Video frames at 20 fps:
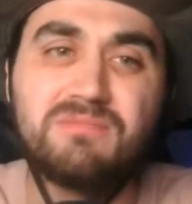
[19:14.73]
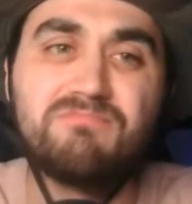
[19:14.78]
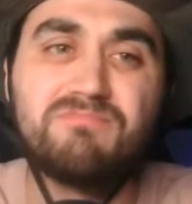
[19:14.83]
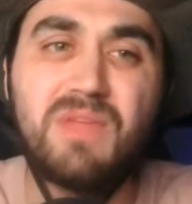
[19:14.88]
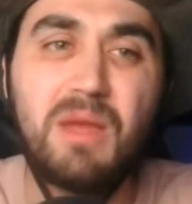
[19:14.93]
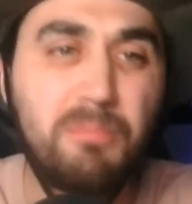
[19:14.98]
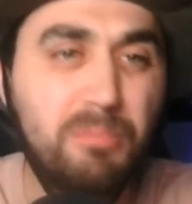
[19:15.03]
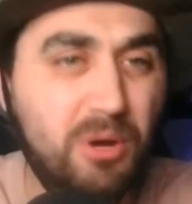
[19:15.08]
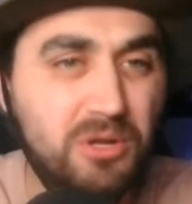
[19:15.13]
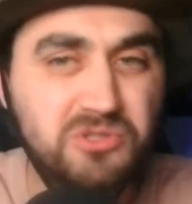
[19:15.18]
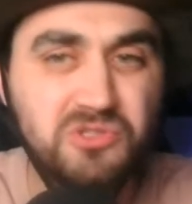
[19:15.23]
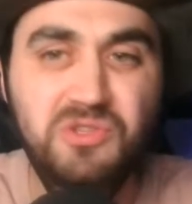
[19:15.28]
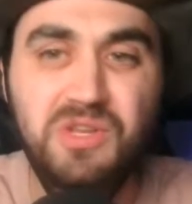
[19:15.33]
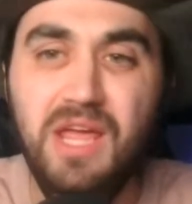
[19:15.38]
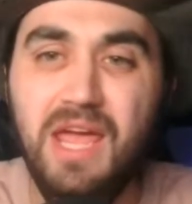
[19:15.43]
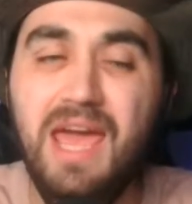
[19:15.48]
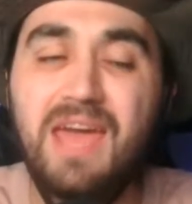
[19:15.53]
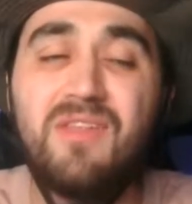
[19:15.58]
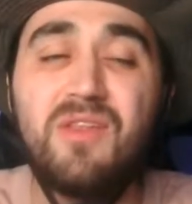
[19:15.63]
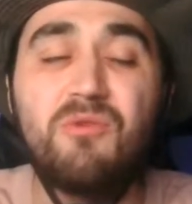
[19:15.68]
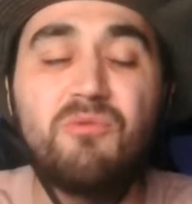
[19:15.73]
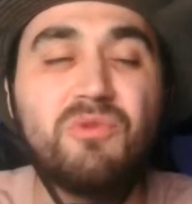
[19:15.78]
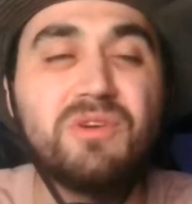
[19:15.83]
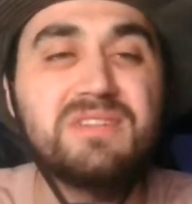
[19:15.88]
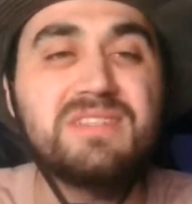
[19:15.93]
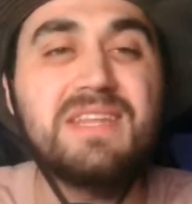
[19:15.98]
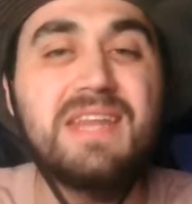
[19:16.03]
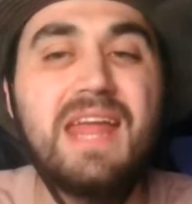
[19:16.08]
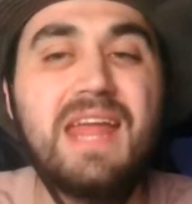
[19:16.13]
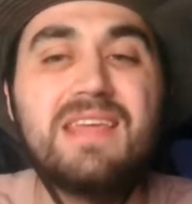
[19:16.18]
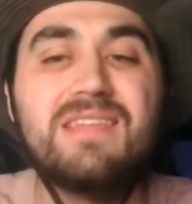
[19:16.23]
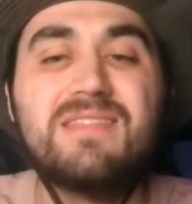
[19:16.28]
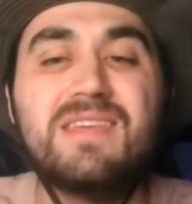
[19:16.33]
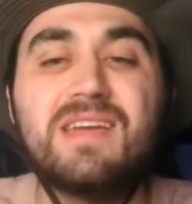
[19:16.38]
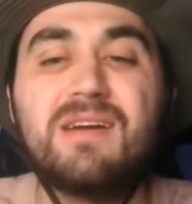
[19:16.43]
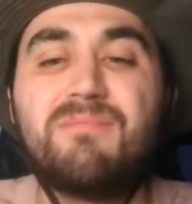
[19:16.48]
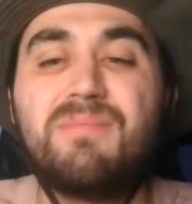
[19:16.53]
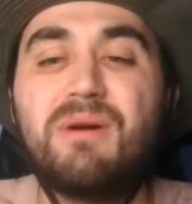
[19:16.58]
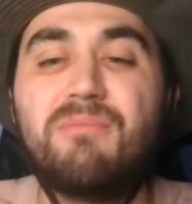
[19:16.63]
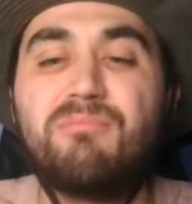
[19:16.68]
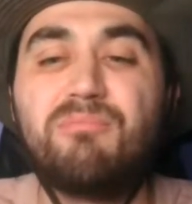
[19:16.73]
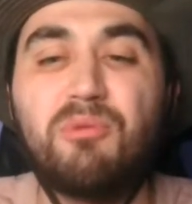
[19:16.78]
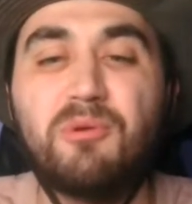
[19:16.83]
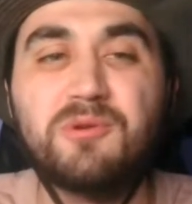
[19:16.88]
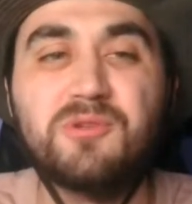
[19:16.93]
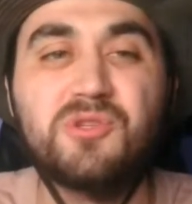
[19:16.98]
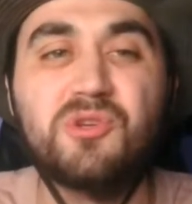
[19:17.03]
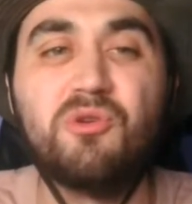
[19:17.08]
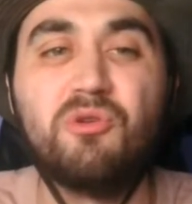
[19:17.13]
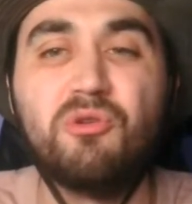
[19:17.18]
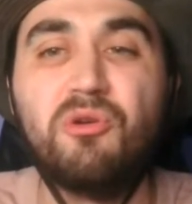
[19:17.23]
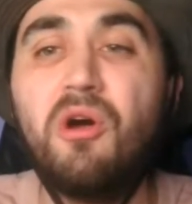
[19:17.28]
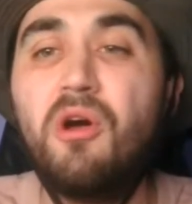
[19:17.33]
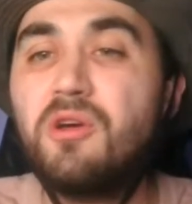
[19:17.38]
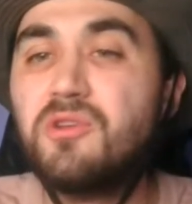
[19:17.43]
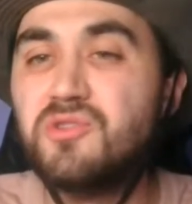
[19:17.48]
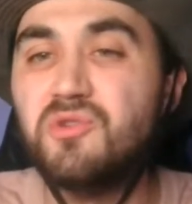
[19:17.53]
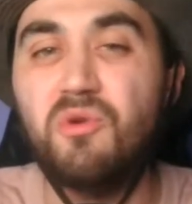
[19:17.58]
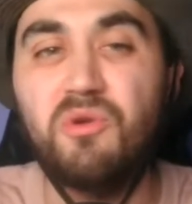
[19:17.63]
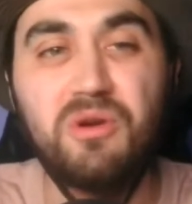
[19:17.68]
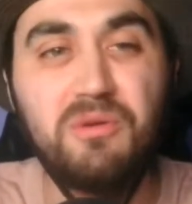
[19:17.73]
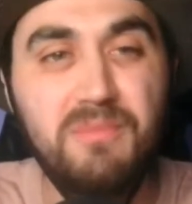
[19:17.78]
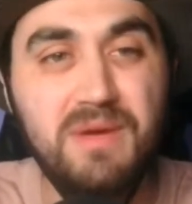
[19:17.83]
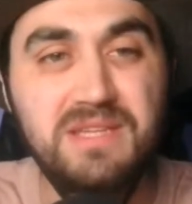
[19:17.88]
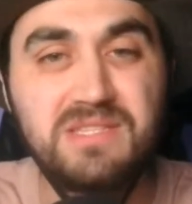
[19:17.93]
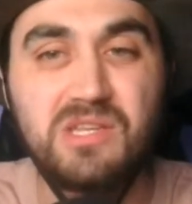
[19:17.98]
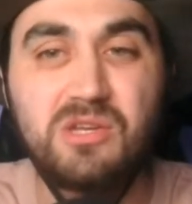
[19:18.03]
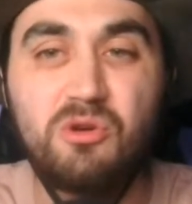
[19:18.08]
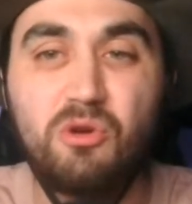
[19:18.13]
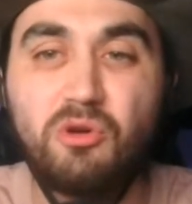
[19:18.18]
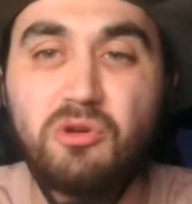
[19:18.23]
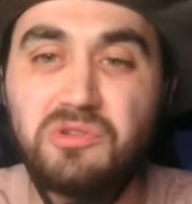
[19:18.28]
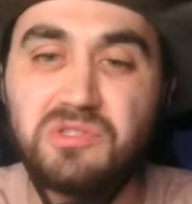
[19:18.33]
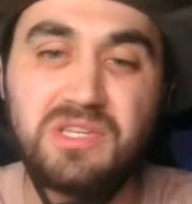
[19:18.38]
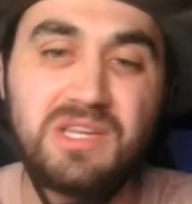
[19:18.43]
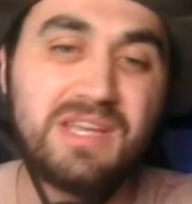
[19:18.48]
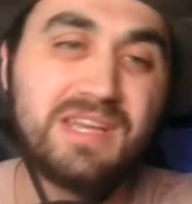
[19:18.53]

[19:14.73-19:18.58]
And it wasn't anything about Portugal scoring amazing goals.